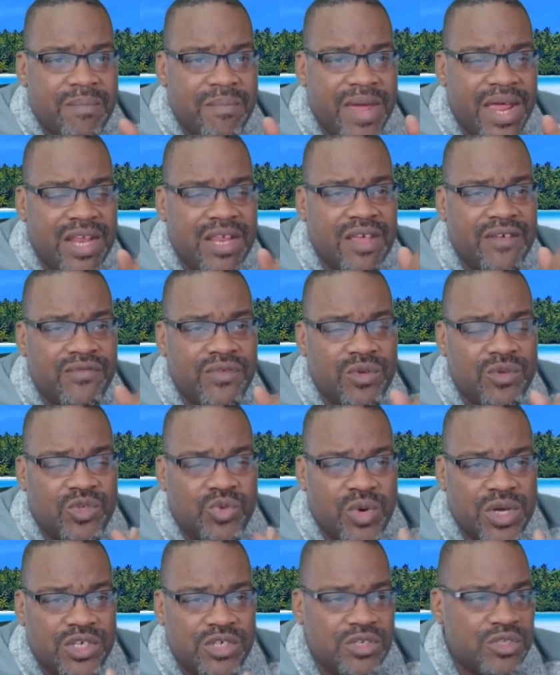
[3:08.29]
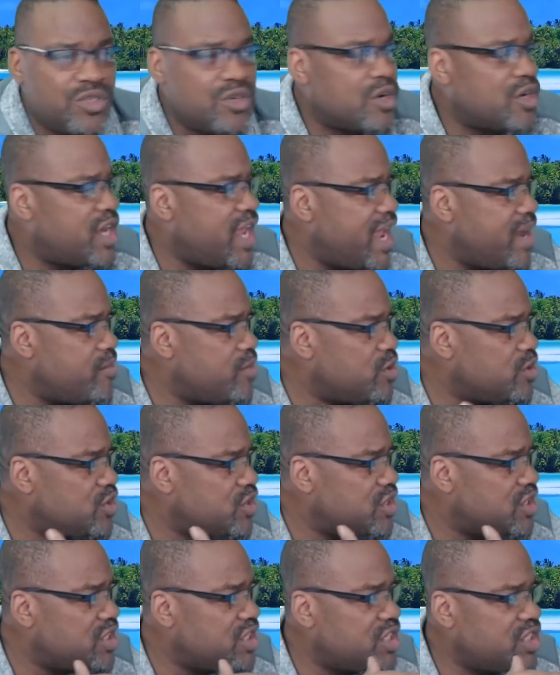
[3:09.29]
Many of you Twitchers are
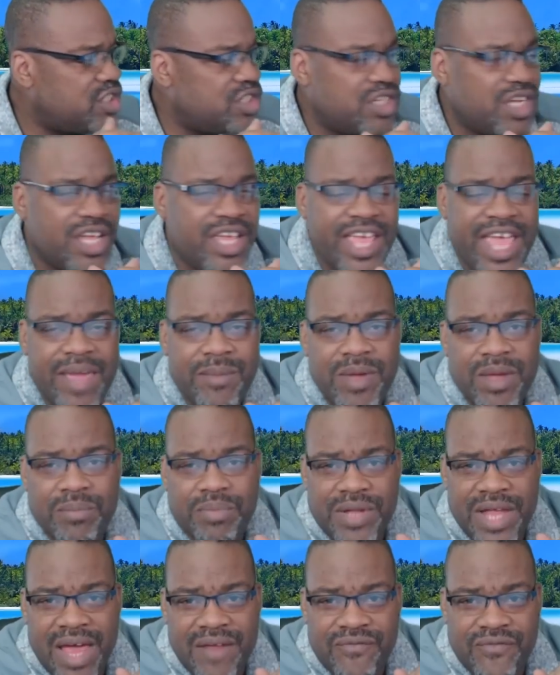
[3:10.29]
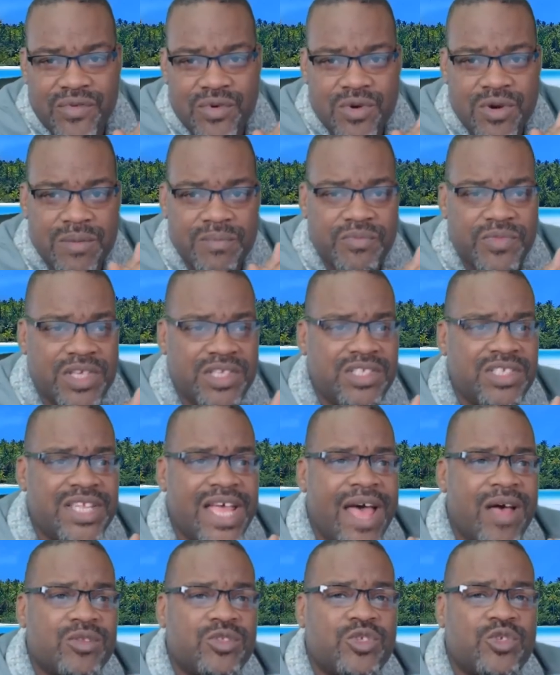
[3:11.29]
gamers. This is a gaming platform. This is
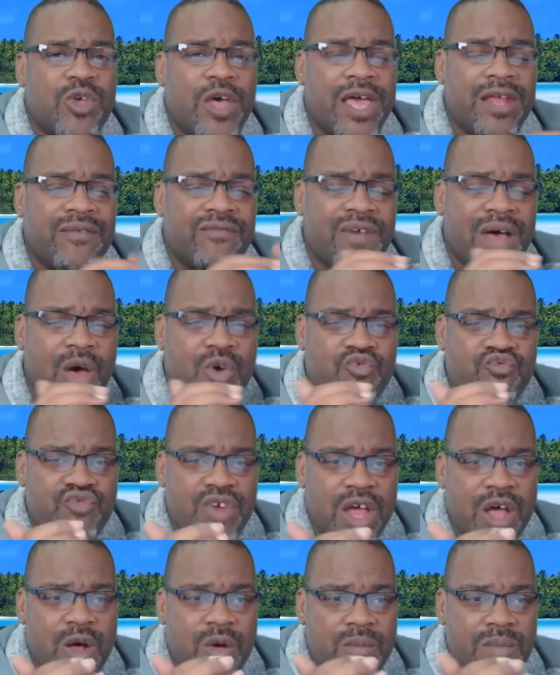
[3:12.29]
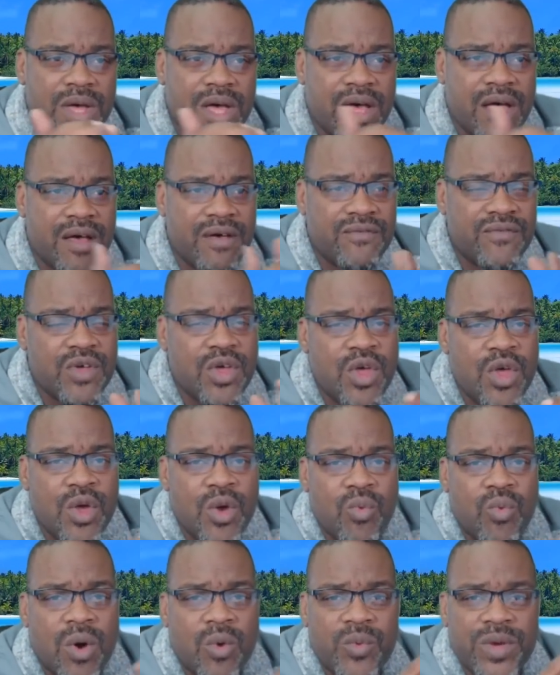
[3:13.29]
outside of our realm of
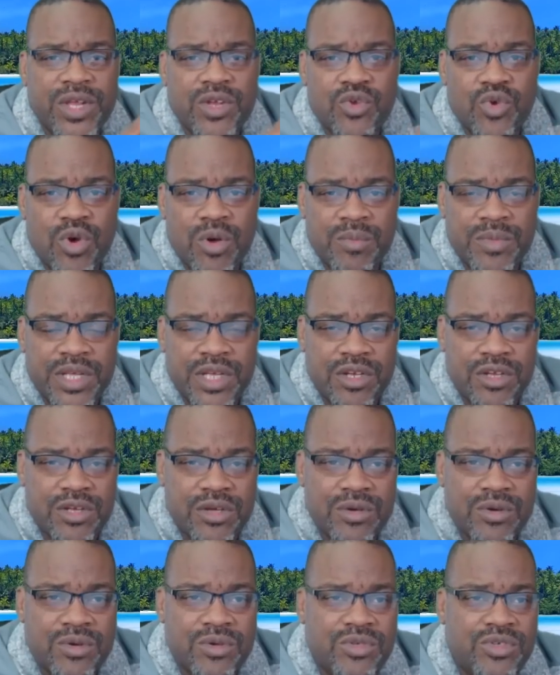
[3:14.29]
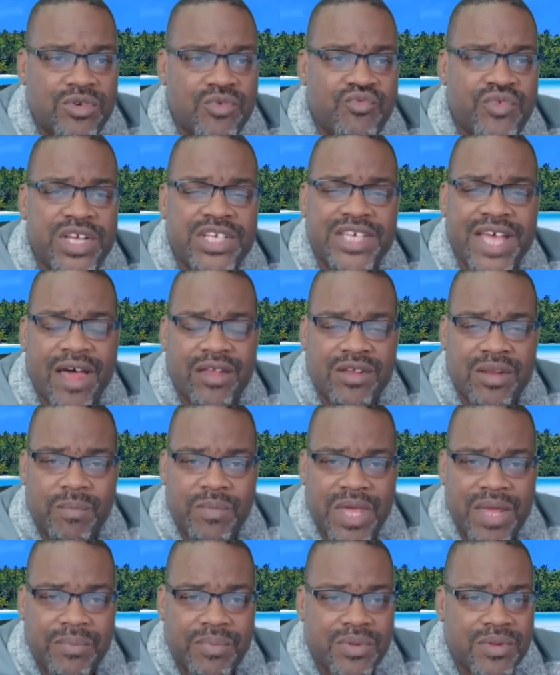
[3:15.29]
what we normally do to reach out to
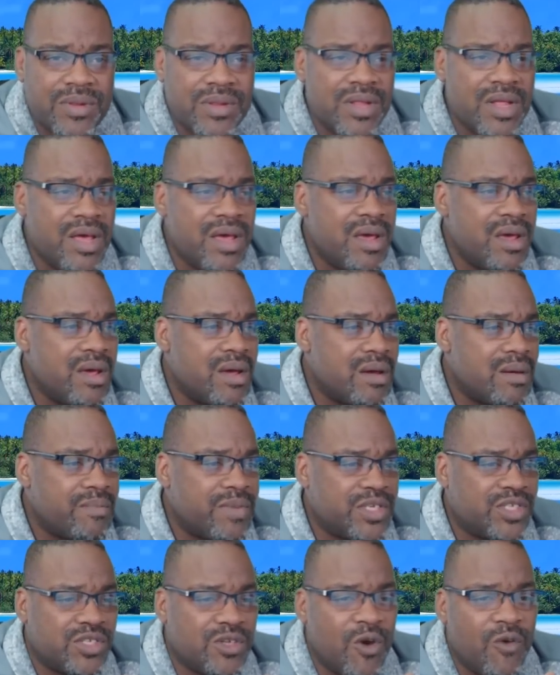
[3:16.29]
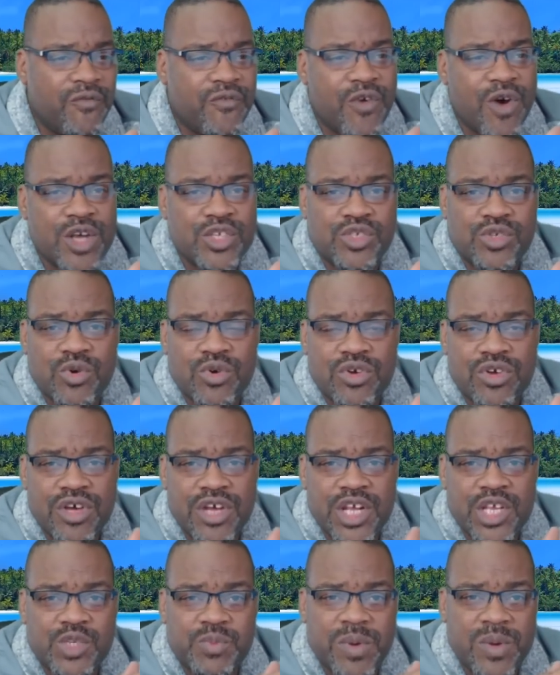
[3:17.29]
people. But so far, so
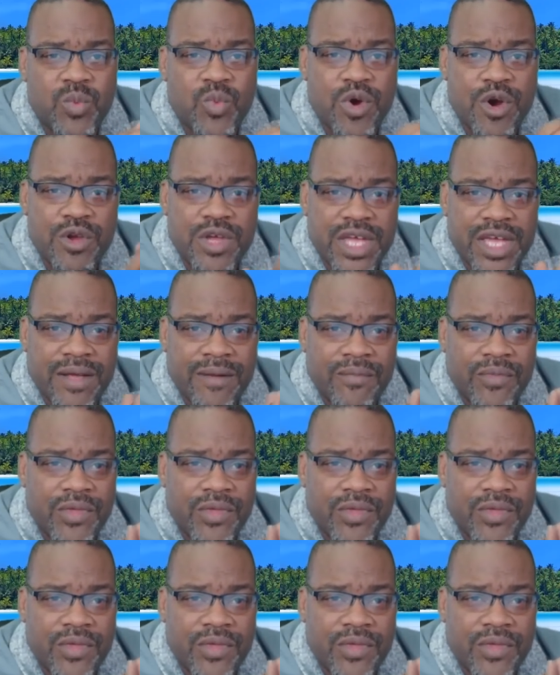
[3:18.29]
good. It's been working.